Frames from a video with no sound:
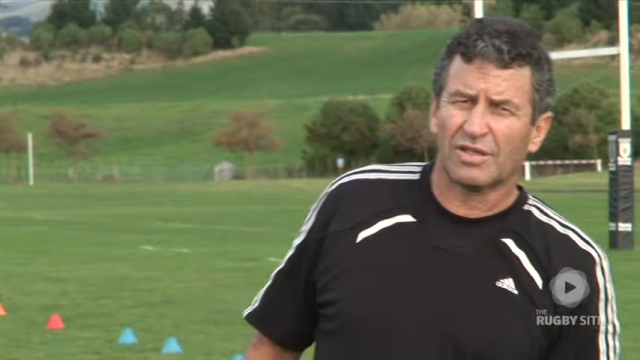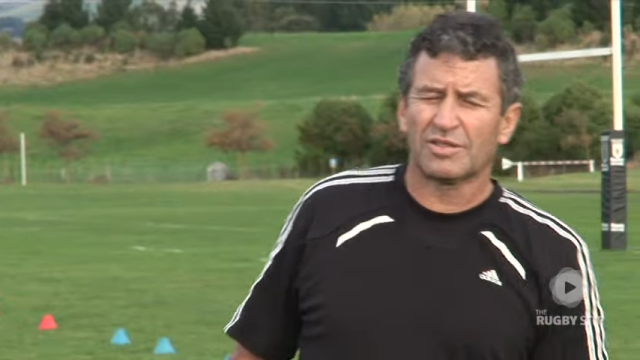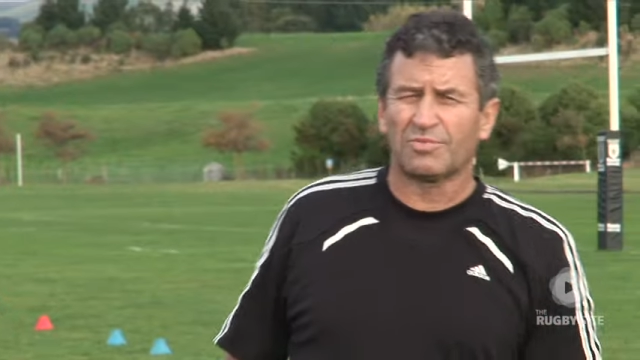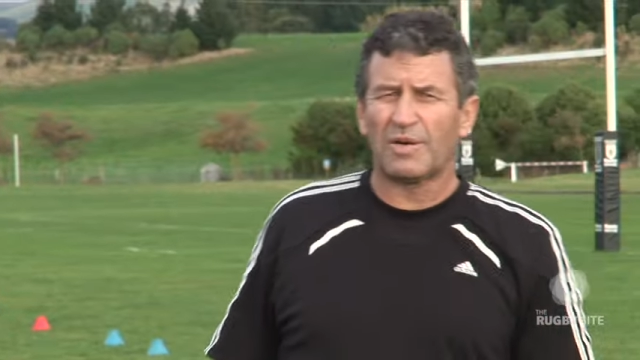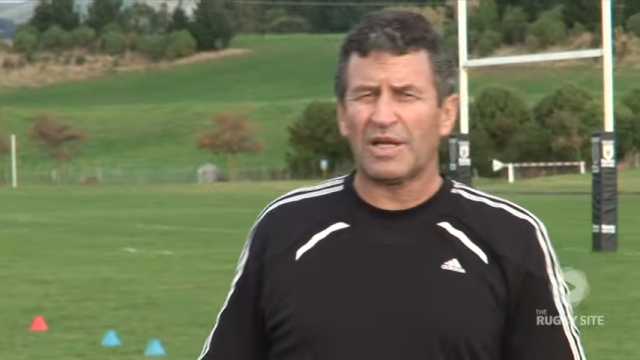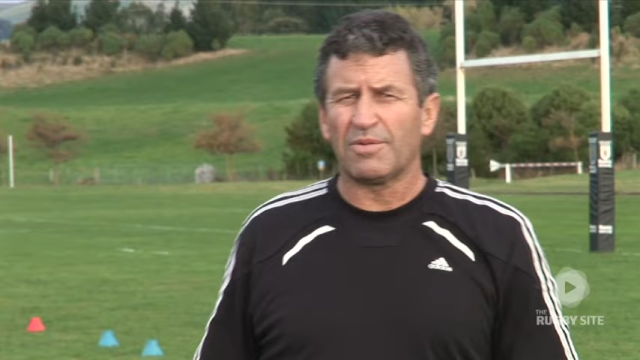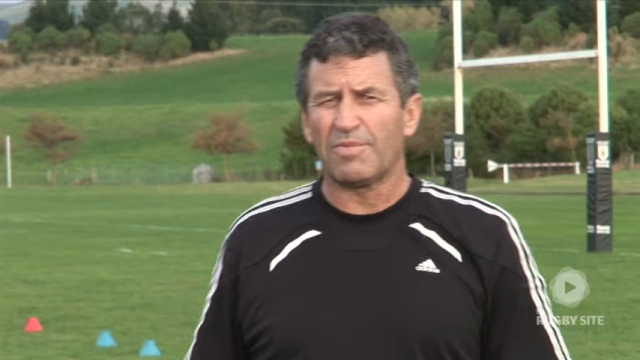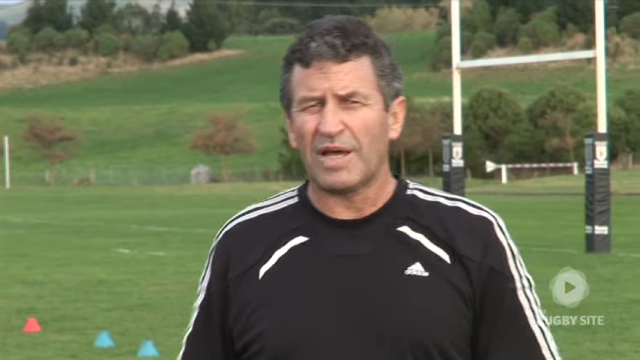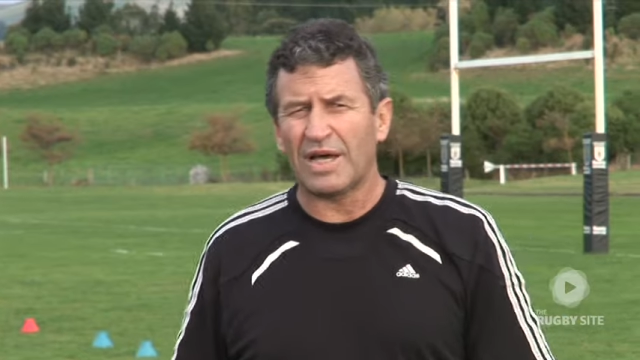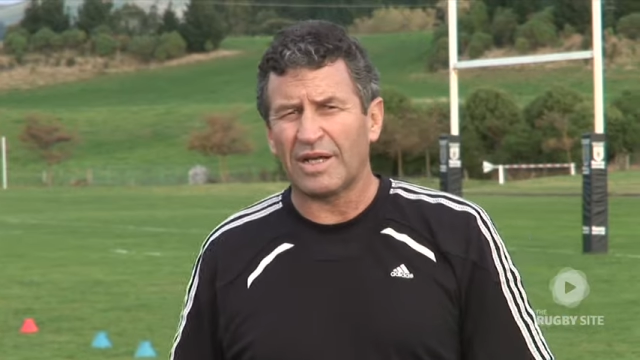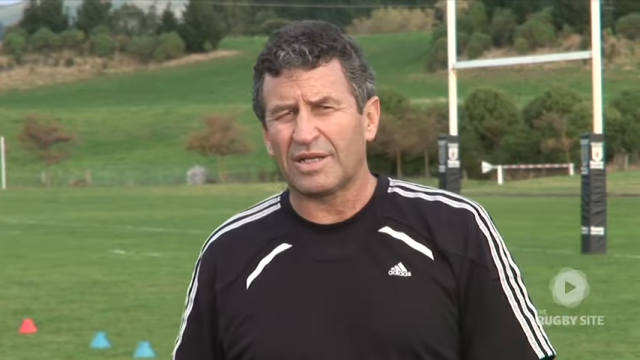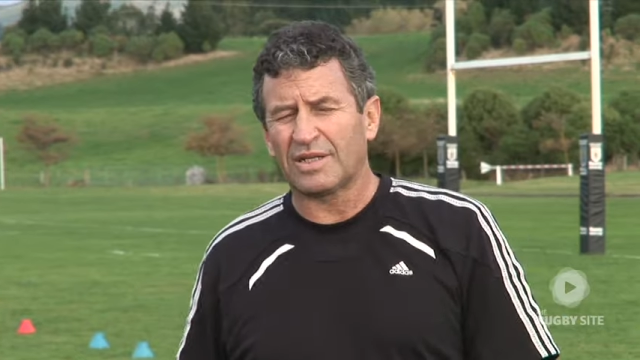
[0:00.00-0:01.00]
this has been
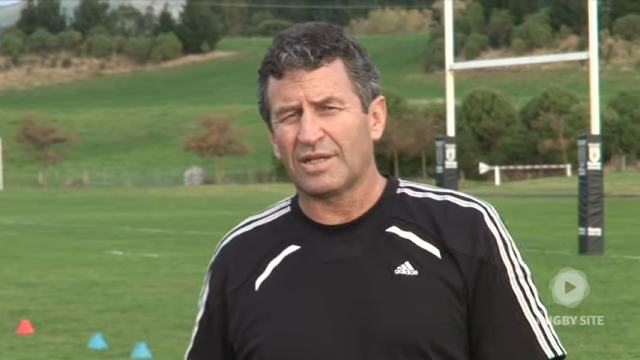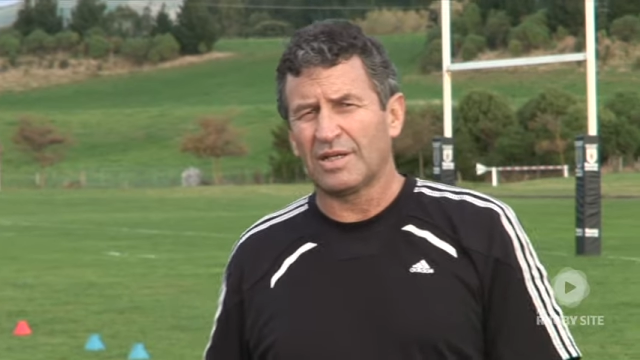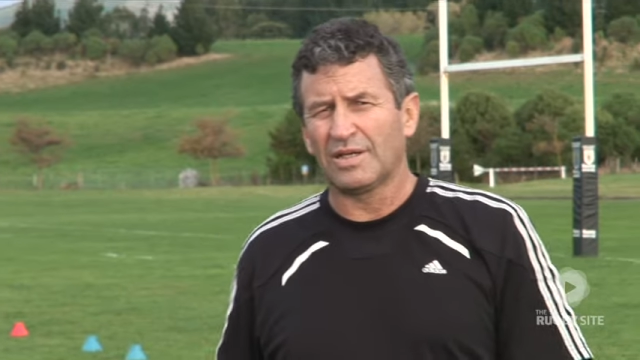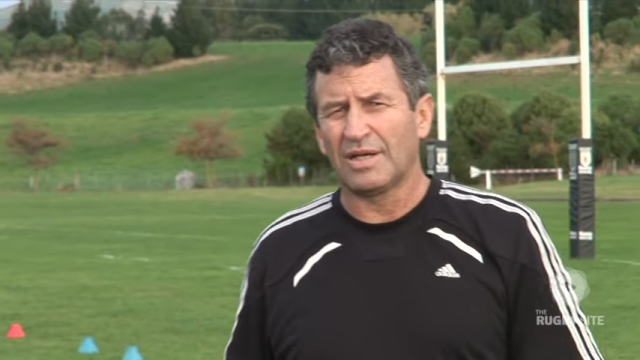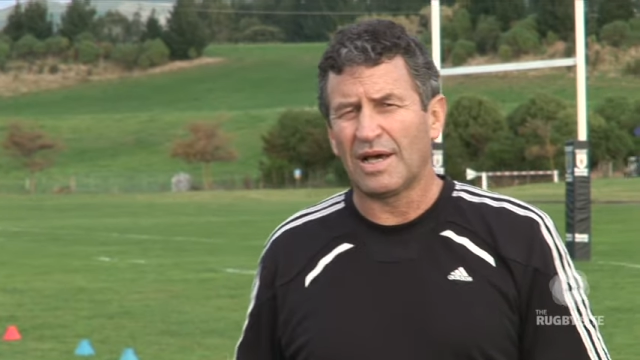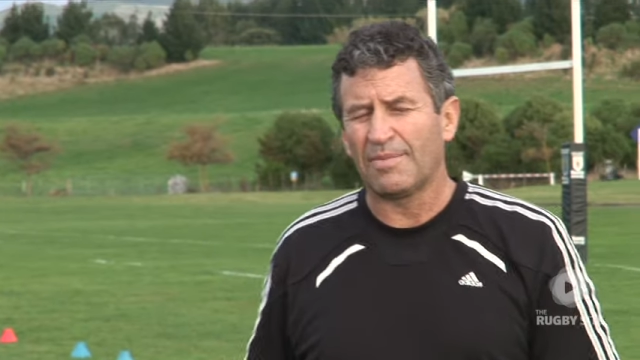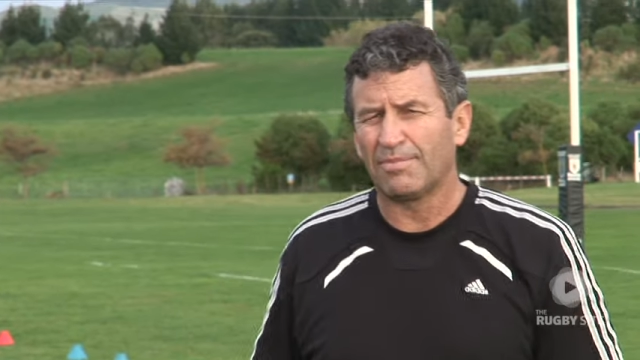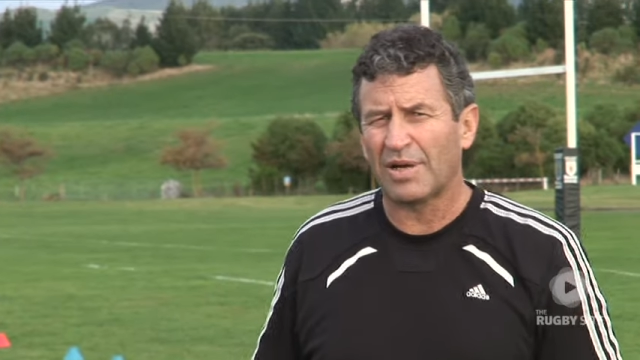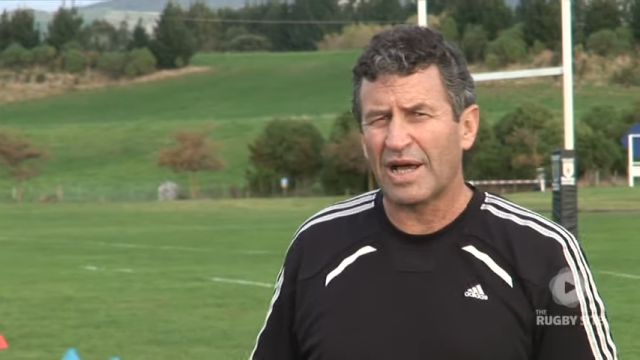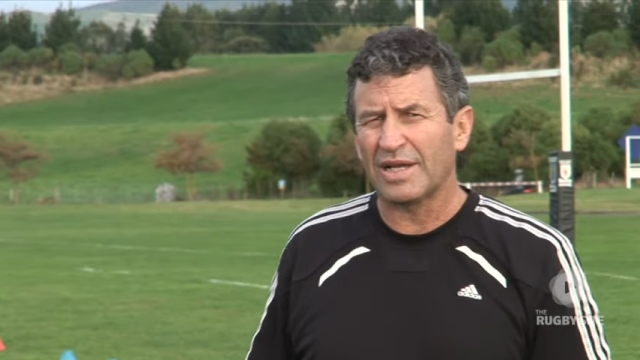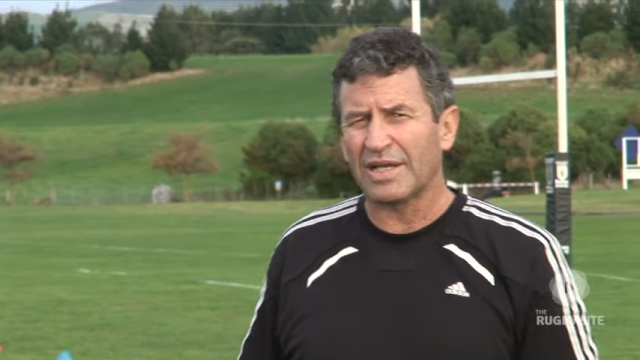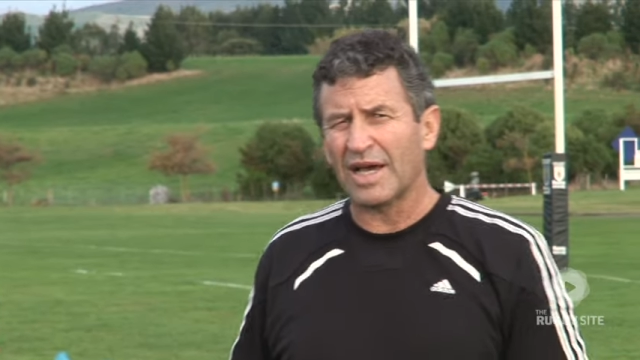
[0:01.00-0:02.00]
about playing